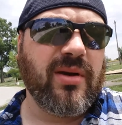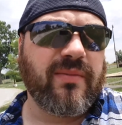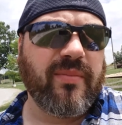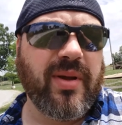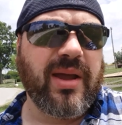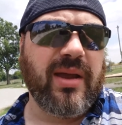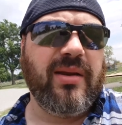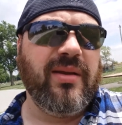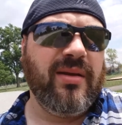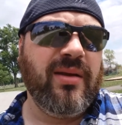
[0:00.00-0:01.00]

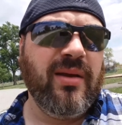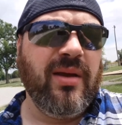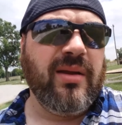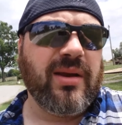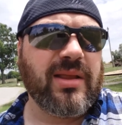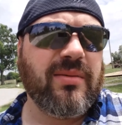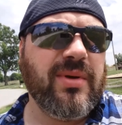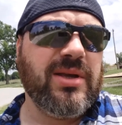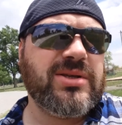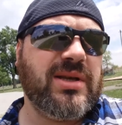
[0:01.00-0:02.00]
overpaid. Not to
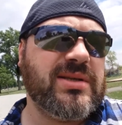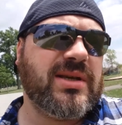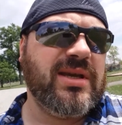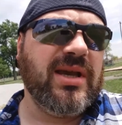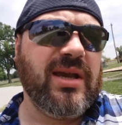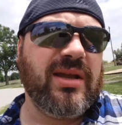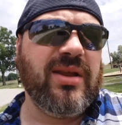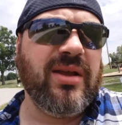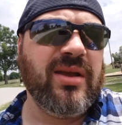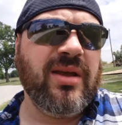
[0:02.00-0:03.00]
mention, as a kid,